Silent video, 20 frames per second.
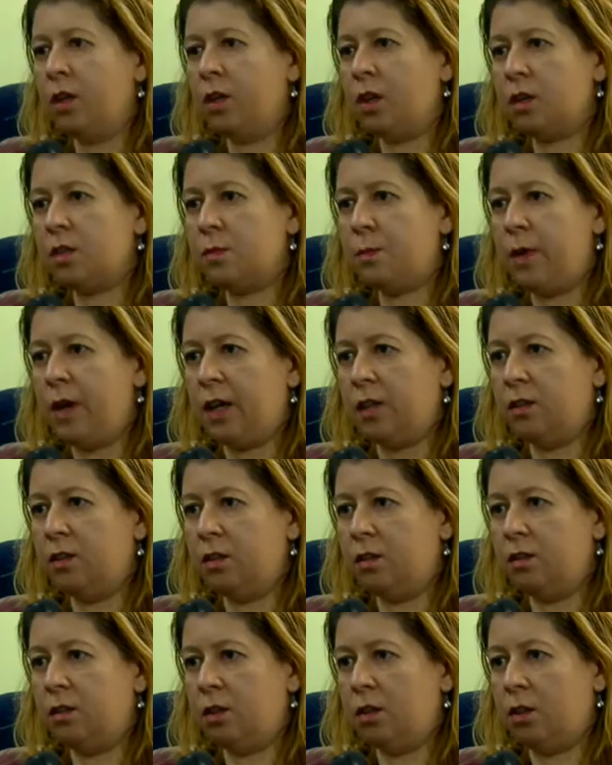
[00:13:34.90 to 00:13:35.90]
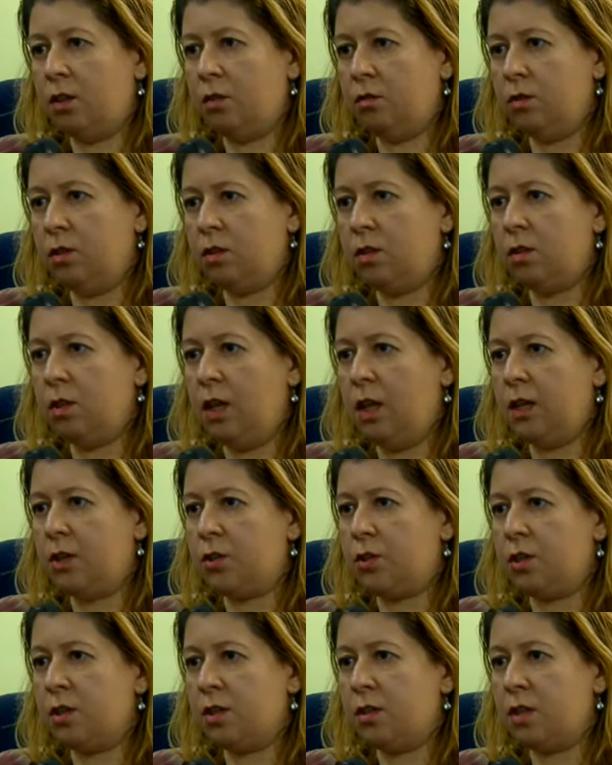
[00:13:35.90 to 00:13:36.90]
expected on these
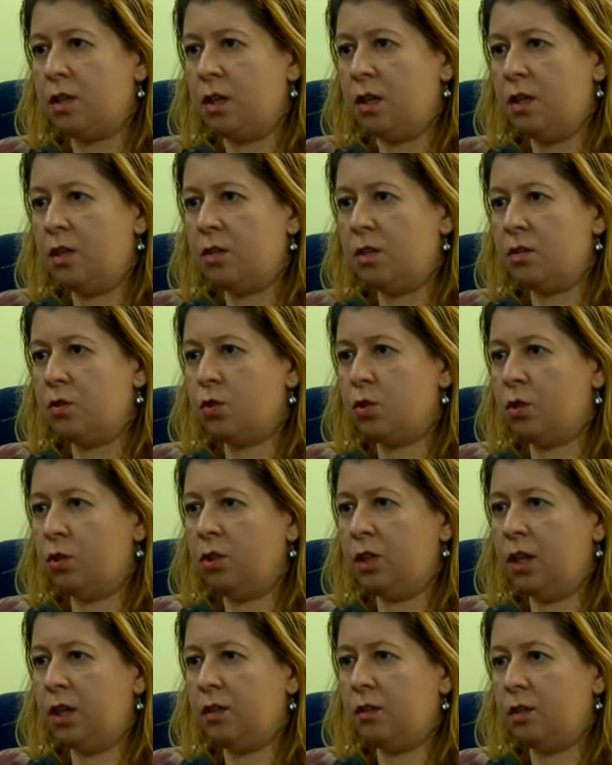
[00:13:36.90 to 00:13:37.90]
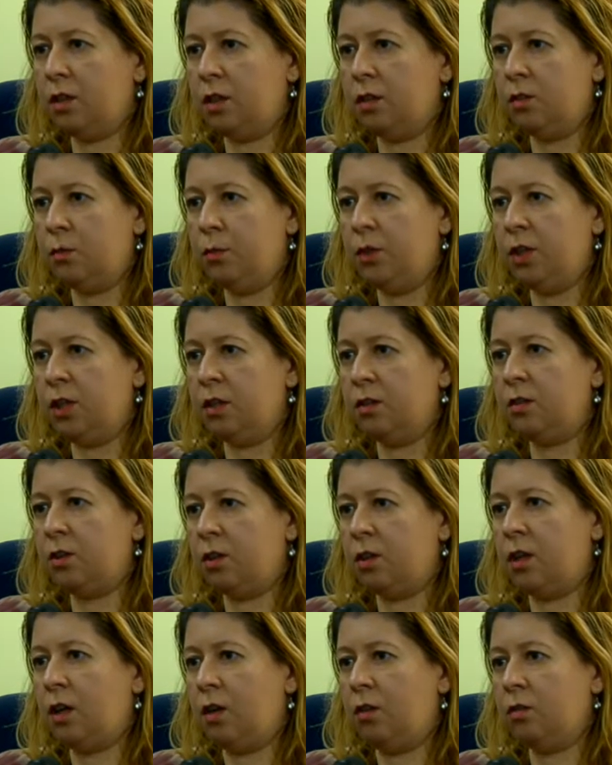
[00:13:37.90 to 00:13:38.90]
elections? And is it true that the bigger
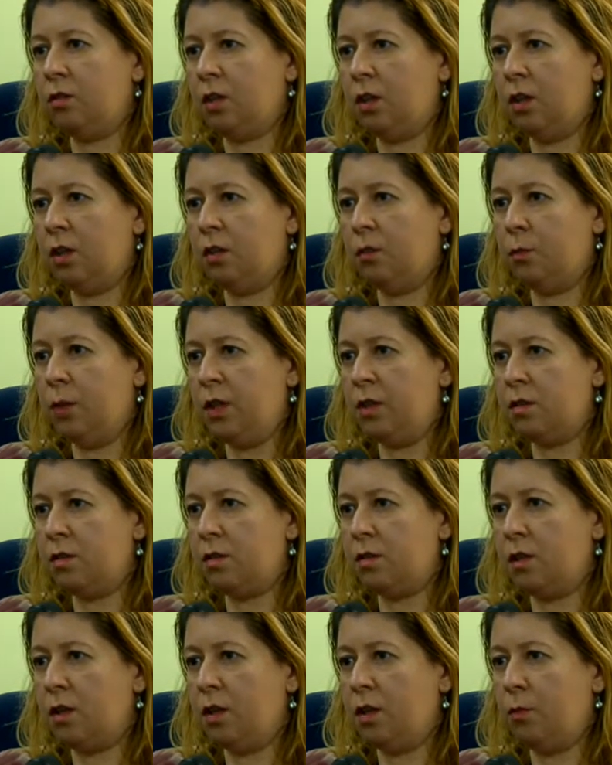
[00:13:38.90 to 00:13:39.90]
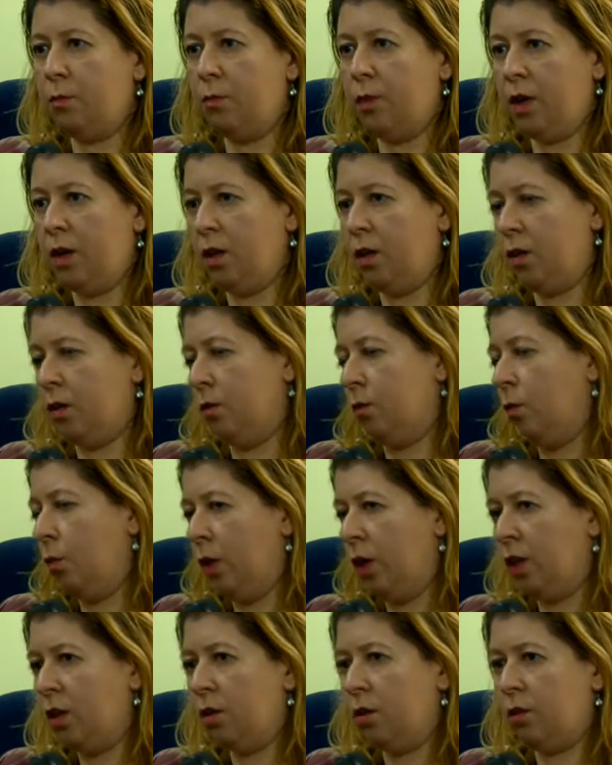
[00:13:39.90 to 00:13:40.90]
turnout, it means
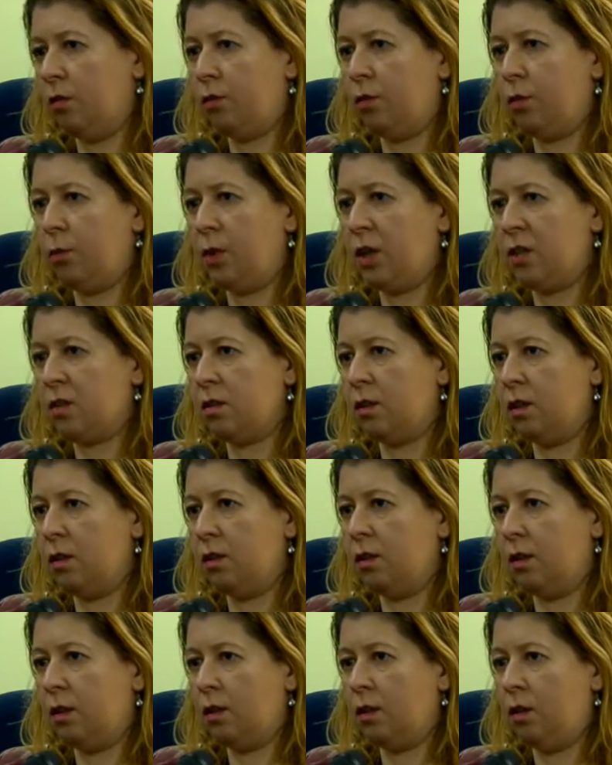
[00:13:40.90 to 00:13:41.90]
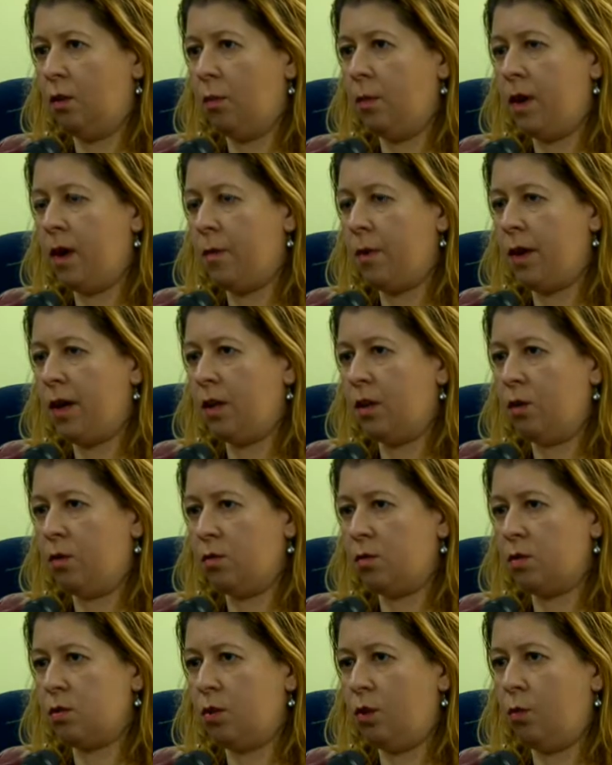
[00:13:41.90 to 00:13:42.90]
win for President Obama? And
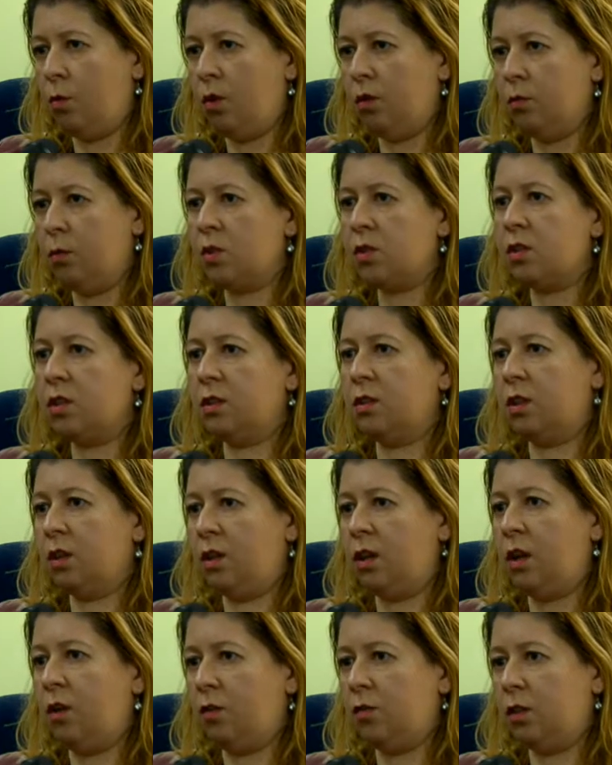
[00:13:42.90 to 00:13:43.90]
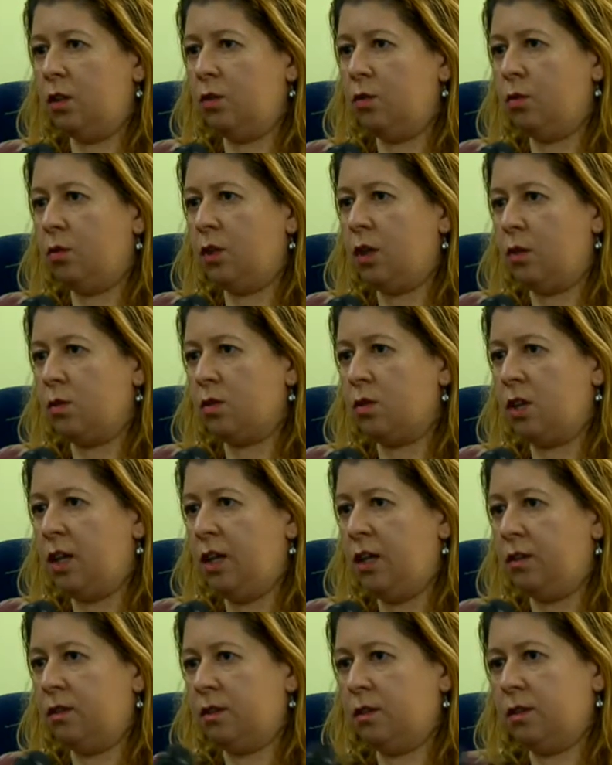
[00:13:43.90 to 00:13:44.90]
also, what was the turnout in
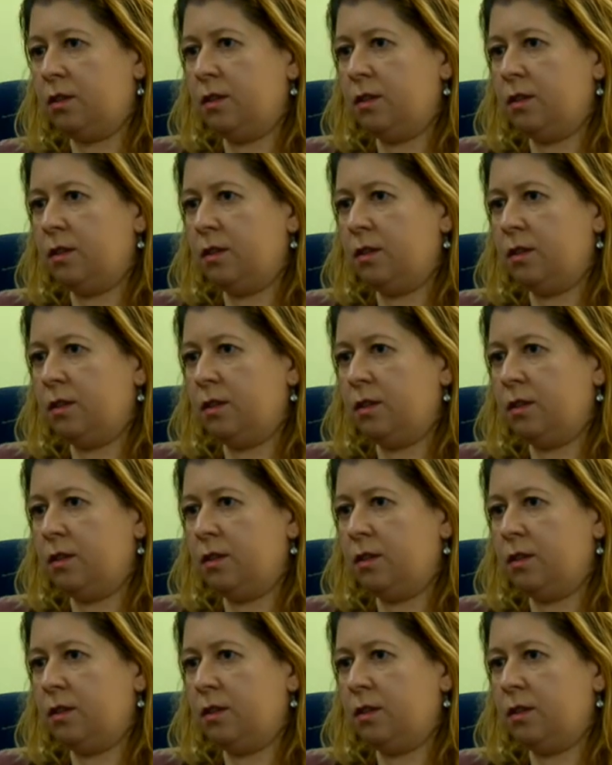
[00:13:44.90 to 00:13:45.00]
2008?